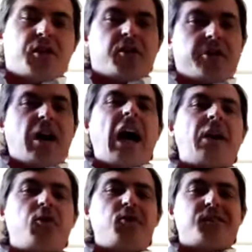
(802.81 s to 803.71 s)
They're
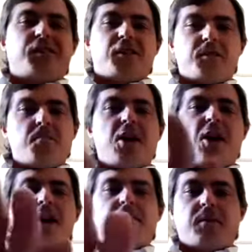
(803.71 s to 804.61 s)
adults, they're
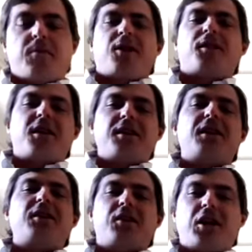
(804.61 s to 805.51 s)
smart, come on,
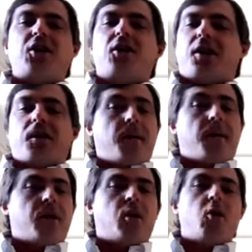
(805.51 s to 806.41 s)
they got it.
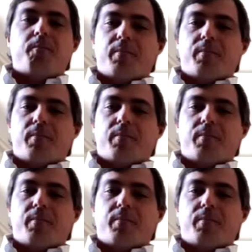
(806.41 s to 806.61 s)
Nope.